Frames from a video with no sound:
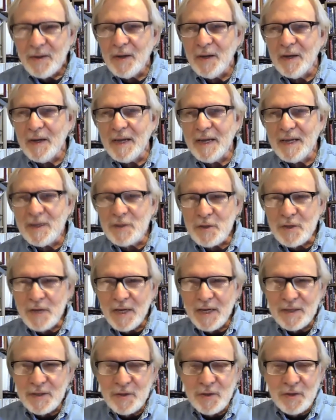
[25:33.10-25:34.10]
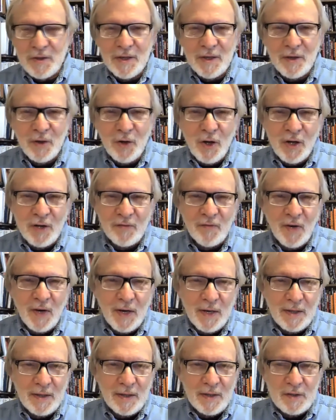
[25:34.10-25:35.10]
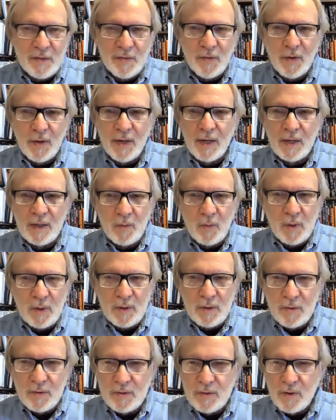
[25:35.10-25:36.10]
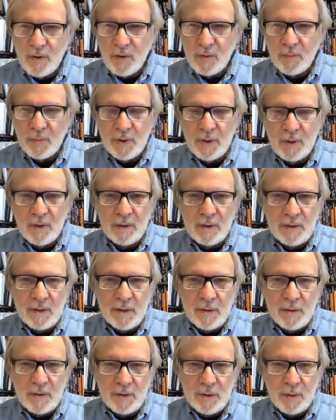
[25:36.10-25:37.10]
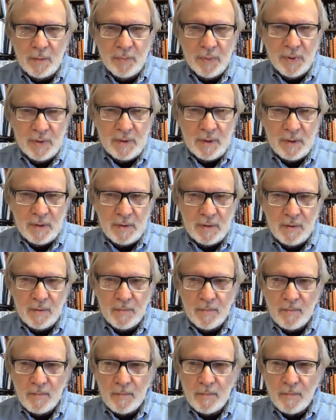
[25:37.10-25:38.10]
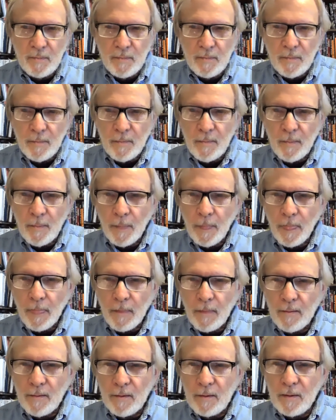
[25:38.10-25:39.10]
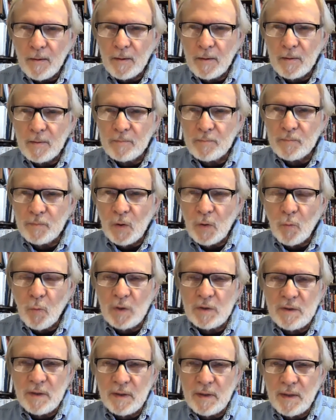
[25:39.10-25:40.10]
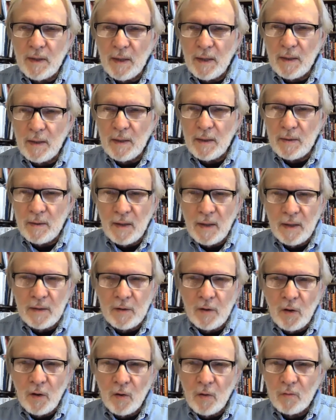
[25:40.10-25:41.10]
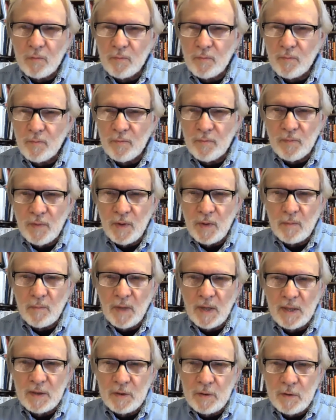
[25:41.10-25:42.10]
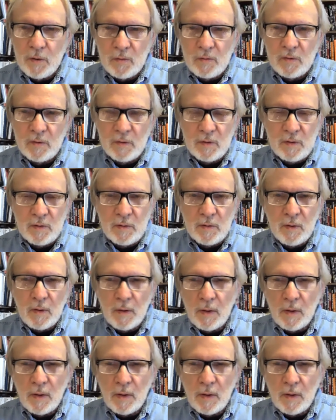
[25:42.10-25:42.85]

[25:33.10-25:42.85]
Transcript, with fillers: uh, education in nonviolence for anyone who's going to be in a leadership position. Um, once again, I, I know that my students